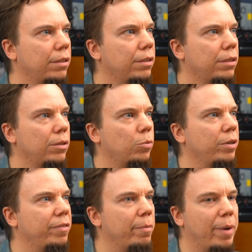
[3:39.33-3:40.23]

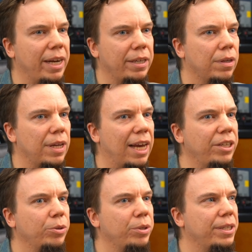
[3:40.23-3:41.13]
with the binding. I
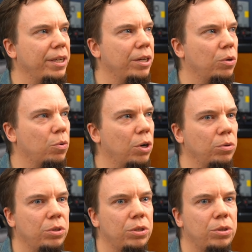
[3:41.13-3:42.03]
use single
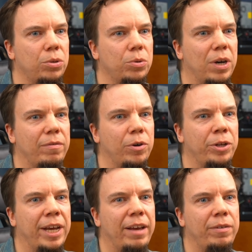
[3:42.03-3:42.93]
quotes to avoid
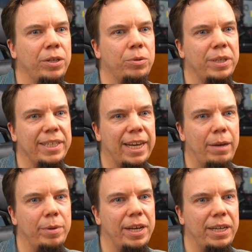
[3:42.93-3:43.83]
having to escape
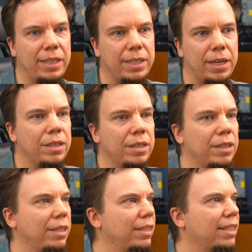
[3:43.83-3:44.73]
the insides.
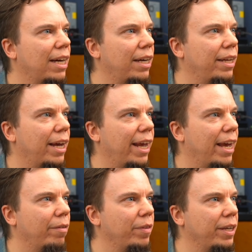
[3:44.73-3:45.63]
Inside I
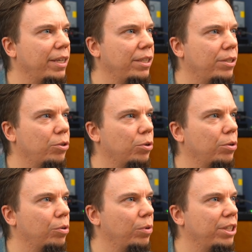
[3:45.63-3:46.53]
have the keystroke
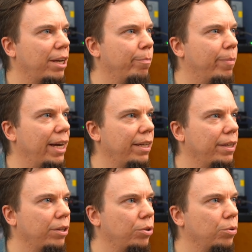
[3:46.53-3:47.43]
which I'm binding
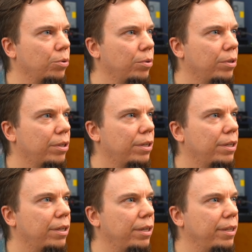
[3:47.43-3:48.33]
to
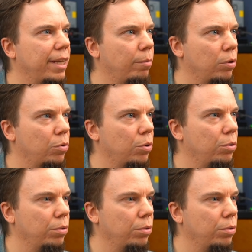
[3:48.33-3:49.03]
in double quotes,